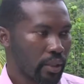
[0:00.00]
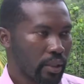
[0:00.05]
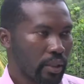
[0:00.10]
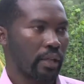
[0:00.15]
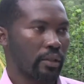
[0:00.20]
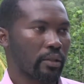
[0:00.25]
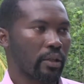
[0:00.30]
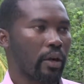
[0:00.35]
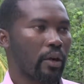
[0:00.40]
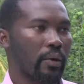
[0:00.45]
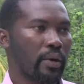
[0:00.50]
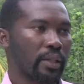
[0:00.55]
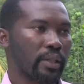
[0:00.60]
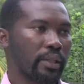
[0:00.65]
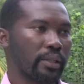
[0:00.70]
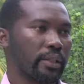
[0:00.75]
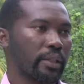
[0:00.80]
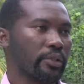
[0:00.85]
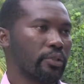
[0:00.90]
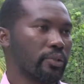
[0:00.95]
and
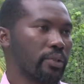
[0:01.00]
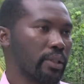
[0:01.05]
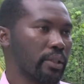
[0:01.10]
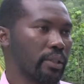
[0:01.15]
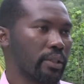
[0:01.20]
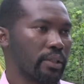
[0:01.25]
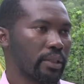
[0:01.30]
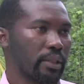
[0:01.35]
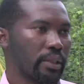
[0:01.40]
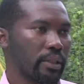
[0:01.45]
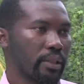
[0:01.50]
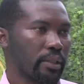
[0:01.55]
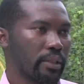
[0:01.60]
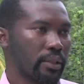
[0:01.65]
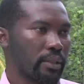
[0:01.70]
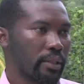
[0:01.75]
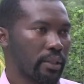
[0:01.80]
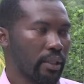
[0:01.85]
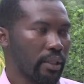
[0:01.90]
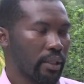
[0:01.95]
currently the
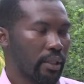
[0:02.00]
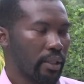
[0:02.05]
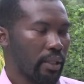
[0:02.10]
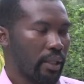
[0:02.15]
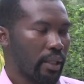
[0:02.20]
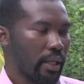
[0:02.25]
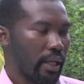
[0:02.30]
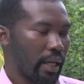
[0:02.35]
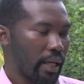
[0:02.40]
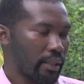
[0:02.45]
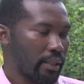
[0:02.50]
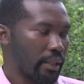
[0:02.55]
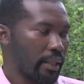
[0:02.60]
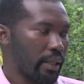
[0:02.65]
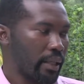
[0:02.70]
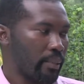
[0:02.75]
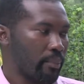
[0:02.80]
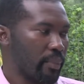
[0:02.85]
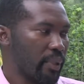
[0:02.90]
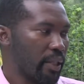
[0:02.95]
utilities are
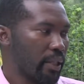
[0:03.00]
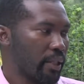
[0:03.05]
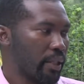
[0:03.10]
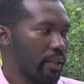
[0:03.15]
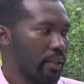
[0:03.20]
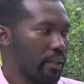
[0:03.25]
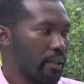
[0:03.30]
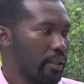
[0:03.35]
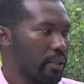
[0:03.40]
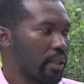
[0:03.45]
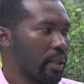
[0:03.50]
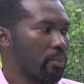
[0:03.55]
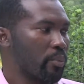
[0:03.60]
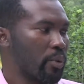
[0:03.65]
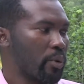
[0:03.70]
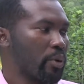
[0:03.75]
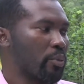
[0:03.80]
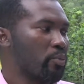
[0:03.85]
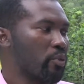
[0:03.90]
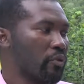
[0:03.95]
there making the
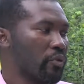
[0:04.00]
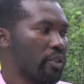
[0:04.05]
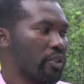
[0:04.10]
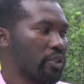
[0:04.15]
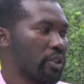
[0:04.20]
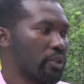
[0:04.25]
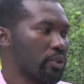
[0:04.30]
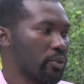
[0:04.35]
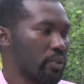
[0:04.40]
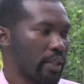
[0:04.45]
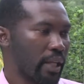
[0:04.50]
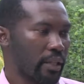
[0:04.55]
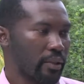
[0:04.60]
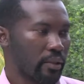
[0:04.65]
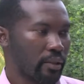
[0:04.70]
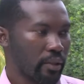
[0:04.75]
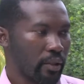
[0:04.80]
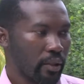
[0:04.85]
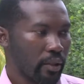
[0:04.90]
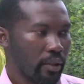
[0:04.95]
temporary provisions so that
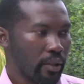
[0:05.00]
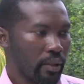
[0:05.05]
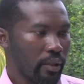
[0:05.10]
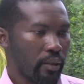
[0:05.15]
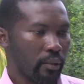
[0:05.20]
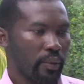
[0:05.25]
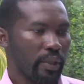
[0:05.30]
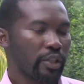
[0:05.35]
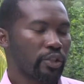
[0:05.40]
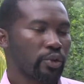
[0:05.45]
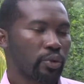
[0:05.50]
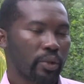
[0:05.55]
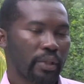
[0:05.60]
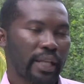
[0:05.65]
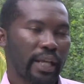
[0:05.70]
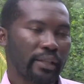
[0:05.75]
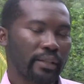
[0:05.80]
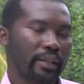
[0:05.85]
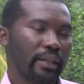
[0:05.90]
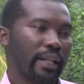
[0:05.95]
we ensure
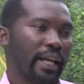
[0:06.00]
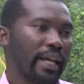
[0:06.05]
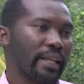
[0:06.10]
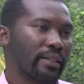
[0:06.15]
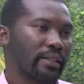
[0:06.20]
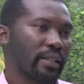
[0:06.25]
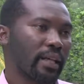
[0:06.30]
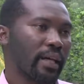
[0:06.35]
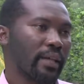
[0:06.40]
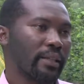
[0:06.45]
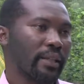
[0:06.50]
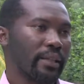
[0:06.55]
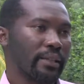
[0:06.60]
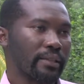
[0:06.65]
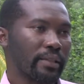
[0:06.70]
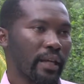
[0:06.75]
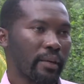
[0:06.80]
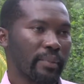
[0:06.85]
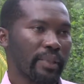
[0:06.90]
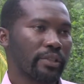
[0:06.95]
that lines are
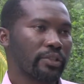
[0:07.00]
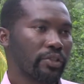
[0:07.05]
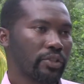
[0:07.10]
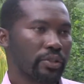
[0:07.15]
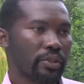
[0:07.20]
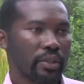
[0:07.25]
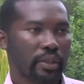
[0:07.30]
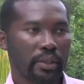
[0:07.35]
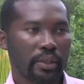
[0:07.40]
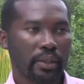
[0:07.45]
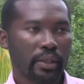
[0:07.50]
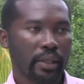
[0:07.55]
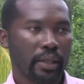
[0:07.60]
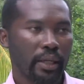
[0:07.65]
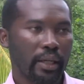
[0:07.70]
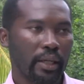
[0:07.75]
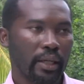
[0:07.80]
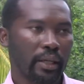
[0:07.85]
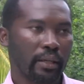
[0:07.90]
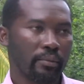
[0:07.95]
not damaged,
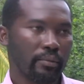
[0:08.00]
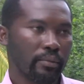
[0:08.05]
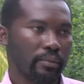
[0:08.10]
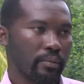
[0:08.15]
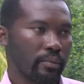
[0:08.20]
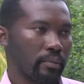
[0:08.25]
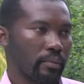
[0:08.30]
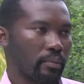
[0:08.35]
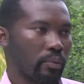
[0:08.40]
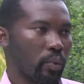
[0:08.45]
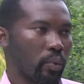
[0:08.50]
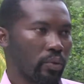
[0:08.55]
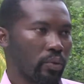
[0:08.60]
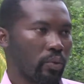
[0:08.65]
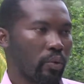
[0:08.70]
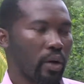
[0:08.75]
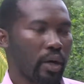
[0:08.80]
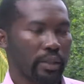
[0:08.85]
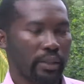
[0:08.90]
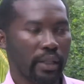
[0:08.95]
both
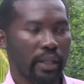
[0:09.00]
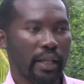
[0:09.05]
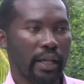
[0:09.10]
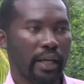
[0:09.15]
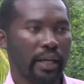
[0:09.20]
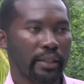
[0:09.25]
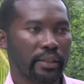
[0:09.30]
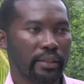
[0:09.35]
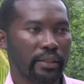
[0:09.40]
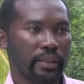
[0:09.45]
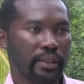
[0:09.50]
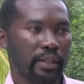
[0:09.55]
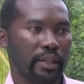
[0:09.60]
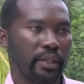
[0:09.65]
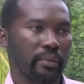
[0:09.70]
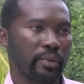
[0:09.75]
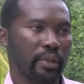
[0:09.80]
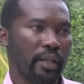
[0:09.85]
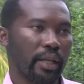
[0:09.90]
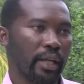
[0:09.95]
water lines,
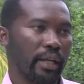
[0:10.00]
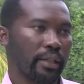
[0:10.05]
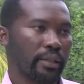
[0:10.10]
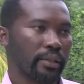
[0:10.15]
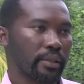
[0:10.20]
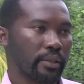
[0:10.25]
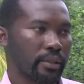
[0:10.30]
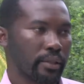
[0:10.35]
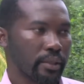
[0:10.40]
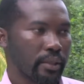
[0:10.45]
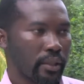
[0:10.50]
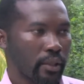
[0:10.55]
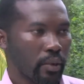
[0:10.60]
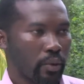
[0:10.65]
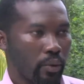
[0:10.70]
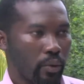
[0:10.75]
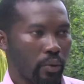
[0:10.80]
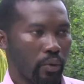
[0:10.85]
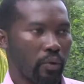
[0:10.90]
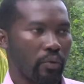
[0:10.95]
cable lines,
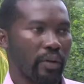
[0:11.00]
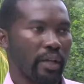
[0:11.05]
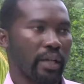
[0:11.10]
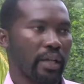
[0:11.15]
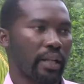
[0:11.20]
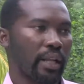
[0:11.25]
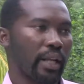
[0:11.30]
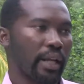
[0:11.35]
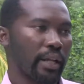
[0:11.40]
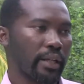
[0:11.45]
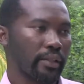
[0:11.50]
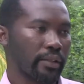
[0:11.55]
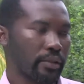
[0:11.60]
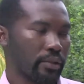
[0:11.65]
overhead lines.